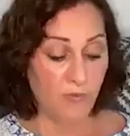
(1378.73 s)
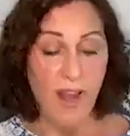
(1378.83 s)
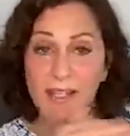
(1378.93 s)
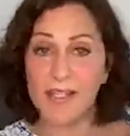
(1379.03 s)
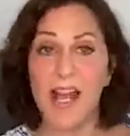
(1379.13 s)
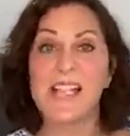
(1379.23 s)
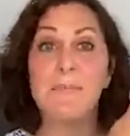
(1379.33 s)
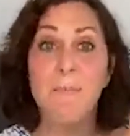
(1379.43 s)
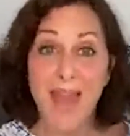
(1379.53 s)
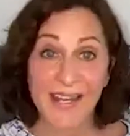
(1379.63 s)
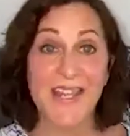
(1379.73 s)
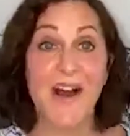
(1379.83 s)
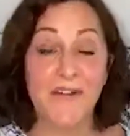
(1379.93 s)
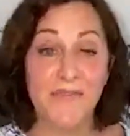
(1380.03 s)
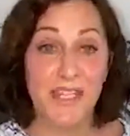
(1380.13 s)
We recognize
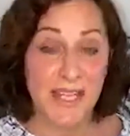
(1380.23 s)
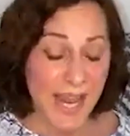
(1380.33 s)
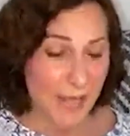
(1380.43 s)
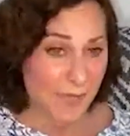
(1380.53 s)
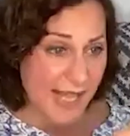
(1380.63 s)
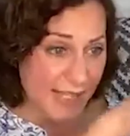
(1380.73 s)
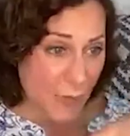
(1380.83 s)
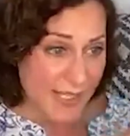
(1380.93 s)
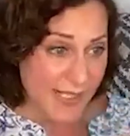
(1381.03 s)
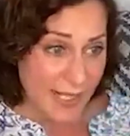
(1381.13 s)
many of the names as we